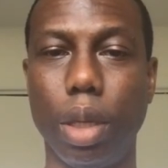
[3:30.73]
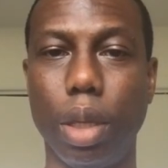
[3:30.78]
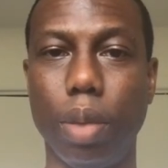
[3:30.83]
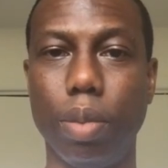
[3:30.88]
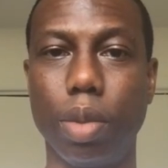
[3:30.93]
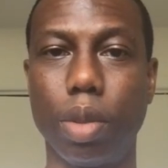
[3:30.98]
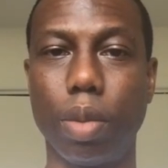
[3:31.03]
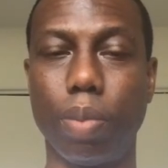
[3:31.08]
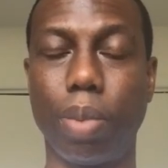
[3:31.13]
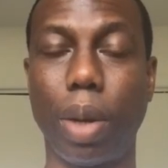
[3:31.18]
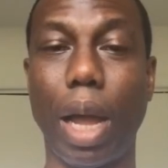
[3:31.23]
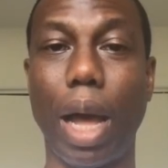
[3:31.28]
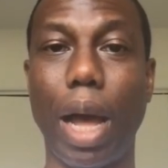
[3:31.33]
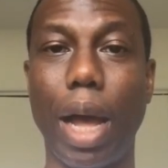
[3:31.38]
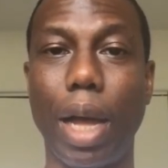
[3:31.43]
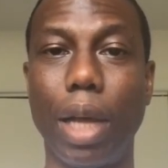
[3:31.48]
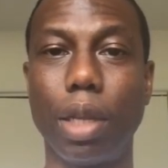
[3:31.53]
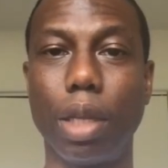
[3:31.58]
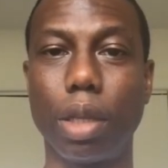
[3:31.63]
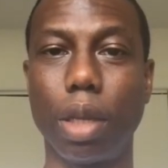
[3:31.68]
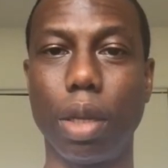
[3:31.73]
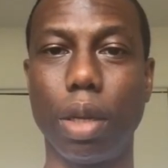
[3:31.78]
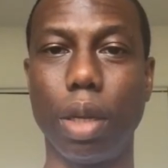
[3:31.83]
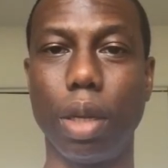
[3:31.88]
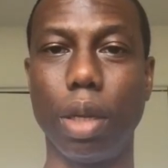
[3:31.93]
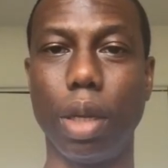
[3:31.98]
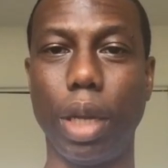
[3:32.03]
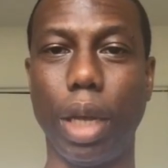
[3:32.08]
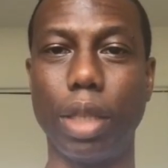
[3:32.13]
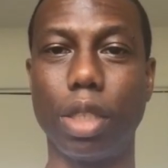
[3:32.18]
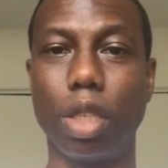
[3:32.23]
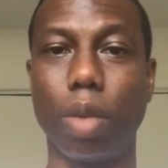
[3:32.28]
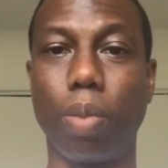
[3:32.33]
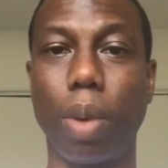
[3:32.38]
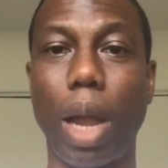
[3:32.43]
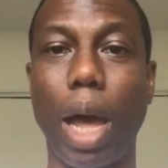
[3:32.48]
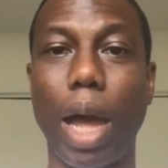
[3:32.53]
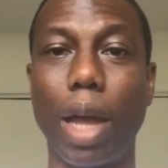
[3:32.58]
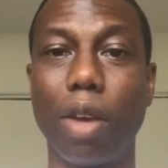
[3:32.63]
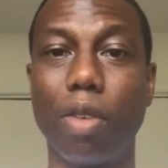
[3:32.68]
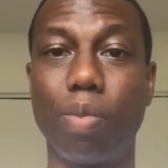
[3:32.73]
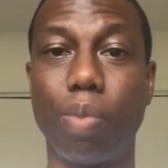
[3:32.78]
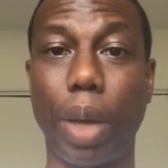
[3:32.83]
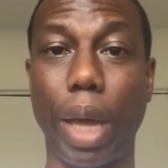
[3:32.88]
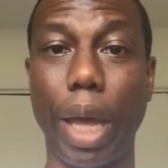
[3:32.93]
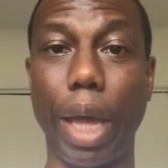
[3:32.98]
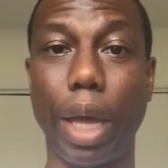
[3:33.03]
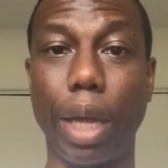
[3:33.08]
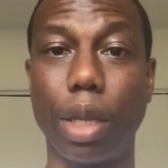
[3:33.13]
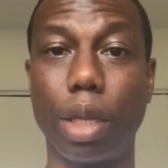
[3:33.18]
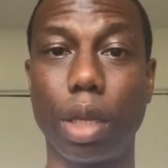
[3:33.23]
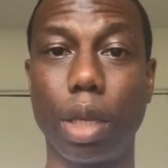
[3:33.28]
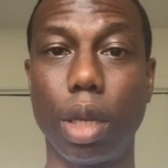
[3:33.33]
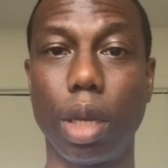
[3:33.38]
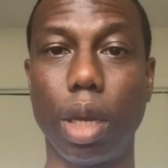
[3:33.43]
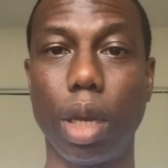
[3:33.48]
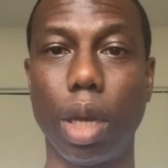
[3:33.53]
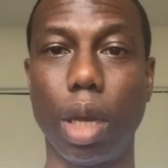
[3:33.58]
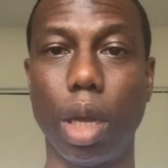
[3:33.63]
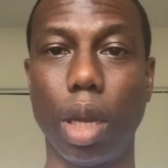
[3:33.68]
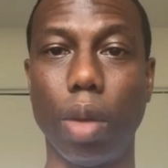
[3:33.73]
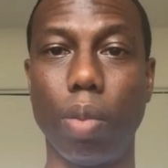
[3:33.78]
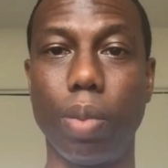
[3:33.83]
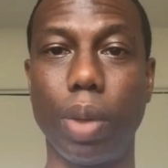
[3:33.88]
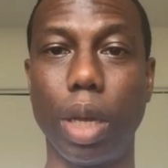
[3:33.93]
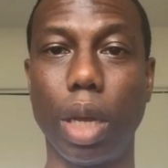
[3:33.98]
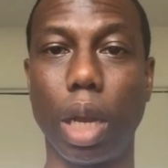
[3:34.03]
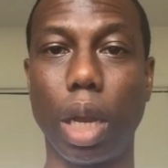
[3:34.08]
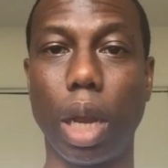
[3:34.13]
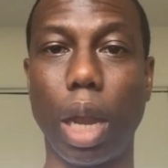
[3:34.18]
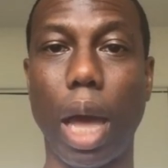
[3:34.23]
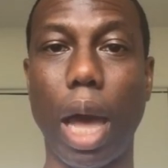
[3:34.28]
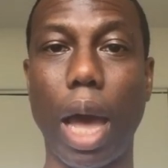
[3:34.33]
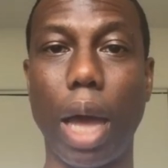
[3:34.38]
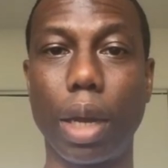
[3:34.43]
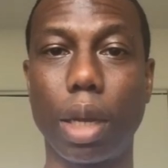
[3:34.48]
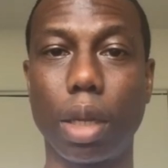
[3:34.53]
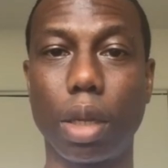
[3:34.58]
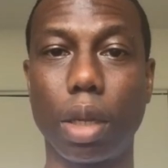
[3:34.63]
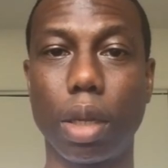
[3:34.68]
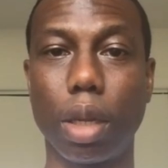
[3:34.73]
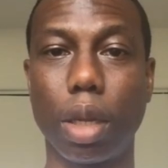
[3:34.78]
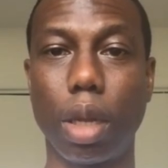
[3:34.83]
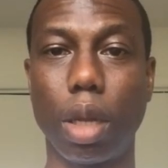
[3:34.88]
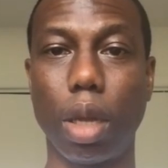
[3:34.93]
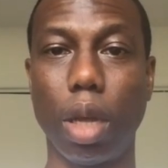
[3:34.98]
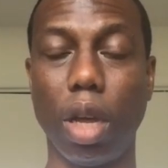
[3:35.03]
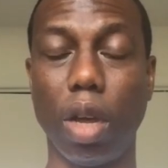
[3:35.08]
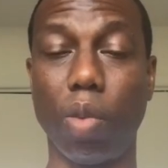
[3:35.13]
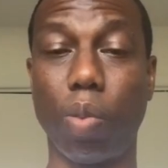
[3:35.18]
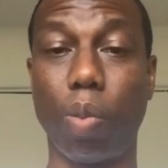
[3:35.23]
supply of paint, it'll be a lot of